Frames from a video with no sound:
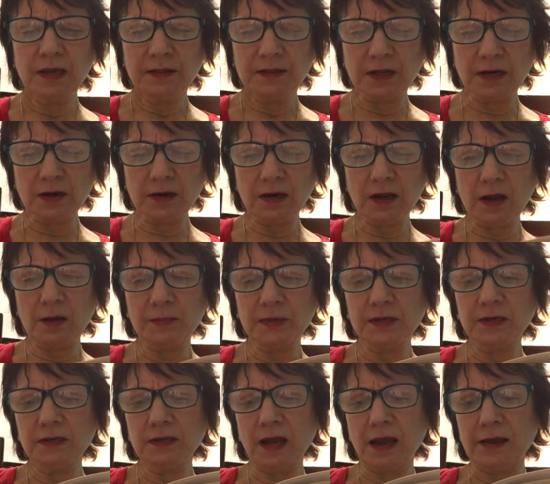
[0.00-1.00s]
that are
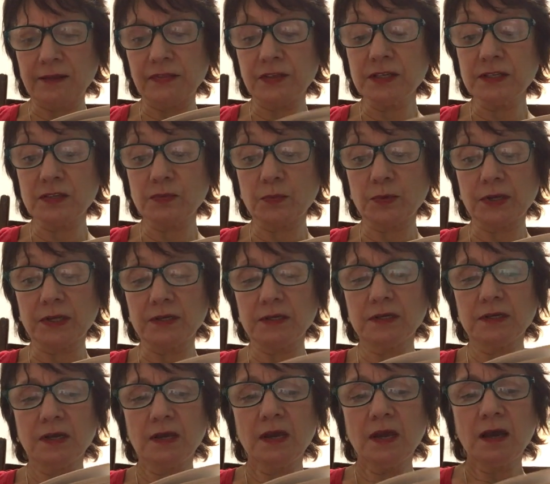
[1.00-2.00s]
coming on this wind,
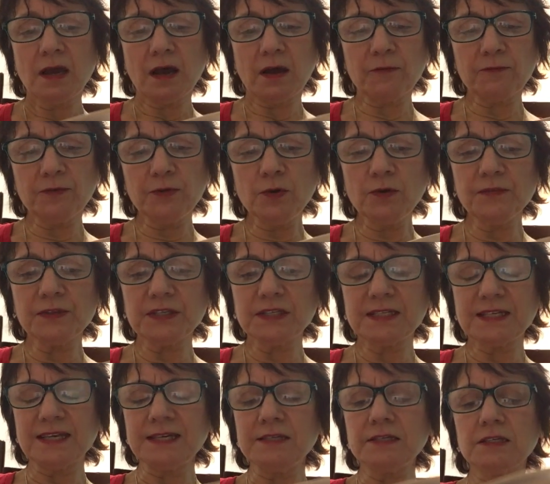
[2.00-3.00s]
a few of the
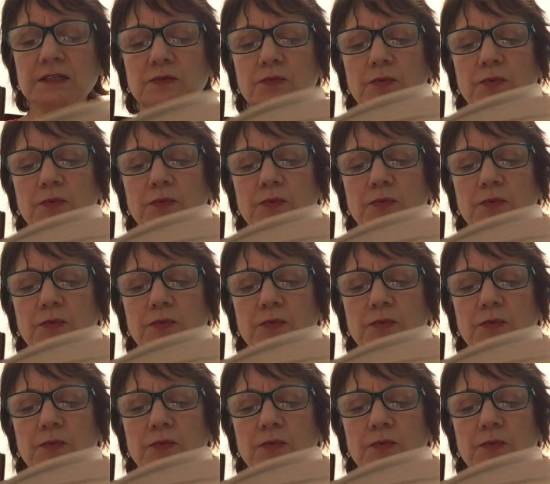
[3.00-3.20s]
dainty